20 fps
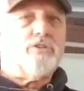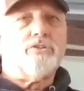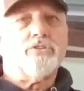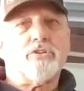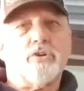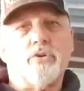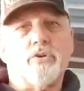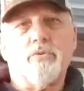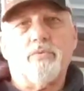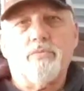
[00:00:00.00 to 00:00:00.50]

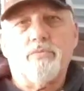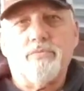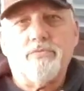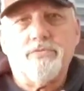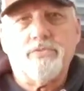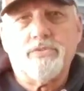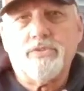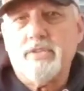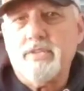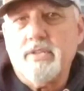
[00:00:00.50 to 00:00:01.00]
So
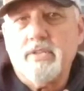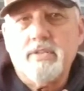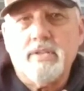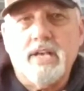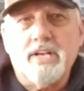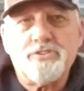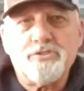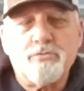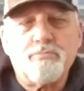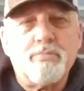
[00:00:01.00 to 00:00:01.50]

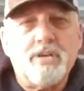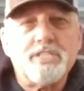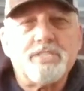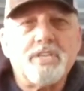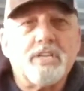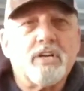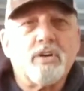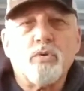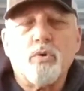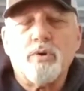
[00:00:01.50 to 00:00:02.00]
that's your
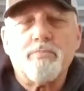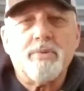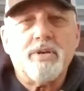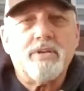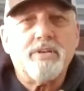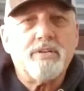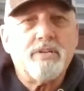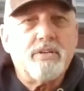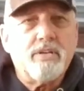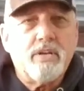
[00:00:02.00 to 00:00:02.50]
basic
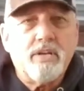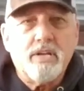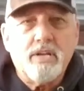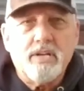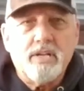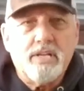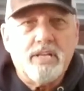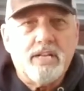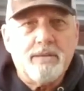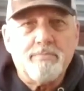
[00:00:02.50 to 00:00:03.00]
equipment.
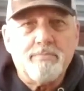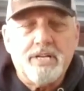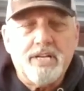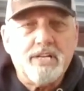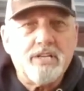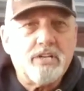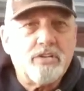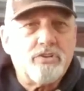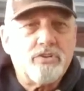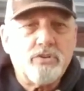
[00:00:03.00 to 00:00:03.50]

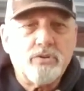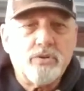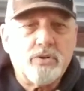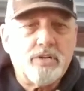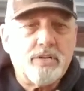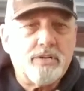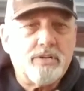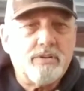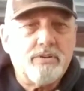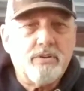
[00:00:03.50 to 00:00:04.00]
Anybody can
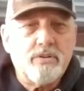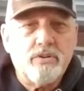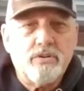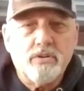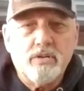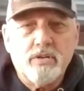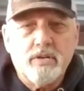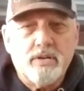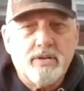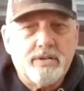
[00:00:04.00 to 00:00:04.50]
do it.
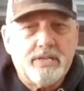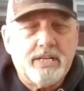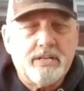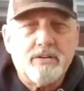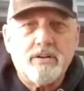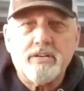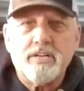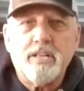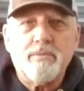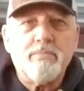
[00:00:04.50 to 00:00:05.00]
Uh,
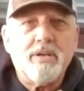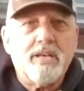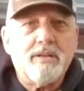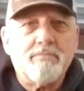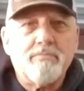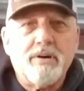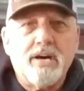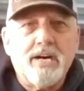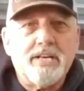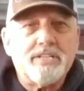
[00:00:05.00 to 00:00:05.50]
get on eBay
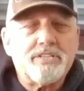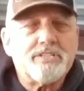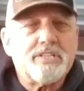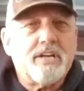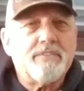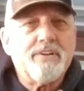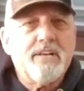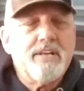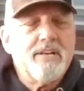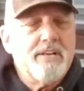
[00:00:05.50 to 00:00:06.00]
and buy the
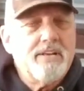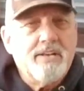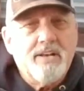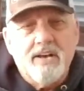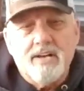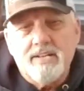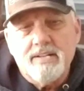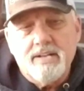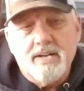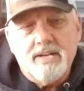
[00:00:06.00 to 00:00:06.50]
stuff.
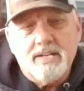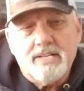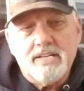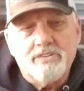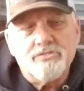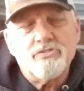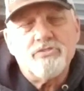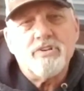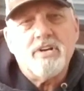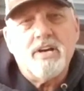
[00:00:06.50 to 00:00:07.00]
I, I
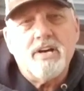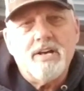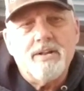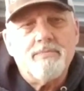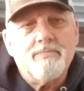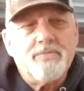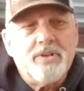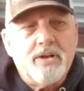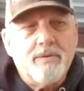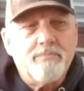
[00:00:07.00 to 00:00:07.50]
kid you
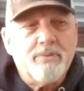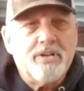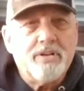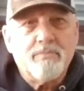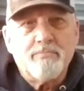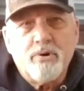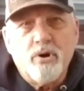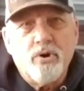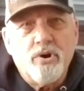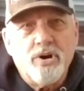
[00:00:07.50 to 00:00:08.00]
not, uh,
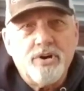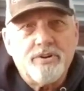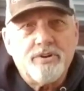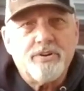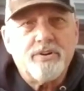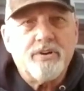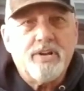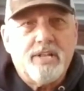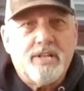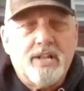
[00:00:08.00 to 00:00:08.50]
being a bow
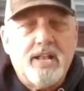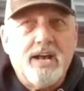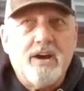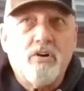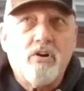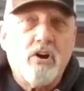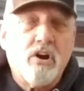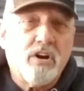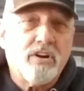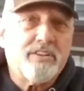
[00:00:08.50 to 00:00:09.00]
hunter and
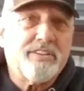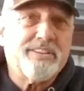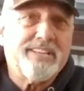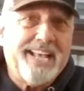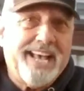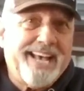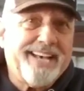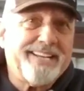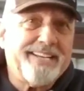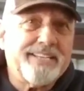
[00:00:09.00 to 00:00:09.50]
how hard
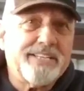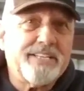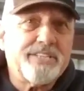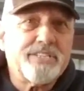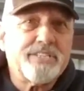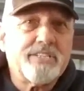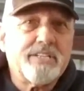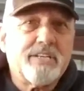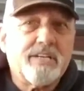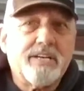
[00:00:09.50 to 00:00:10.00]
that
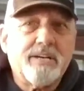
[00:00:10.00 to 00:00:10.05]
is.